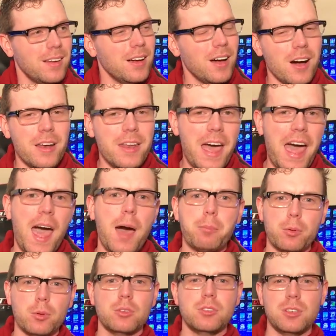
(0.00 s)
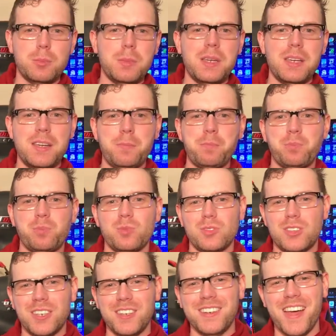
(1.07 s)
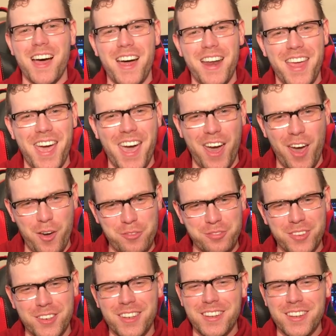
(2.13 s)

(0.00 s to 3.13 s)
un-Apple to me to not have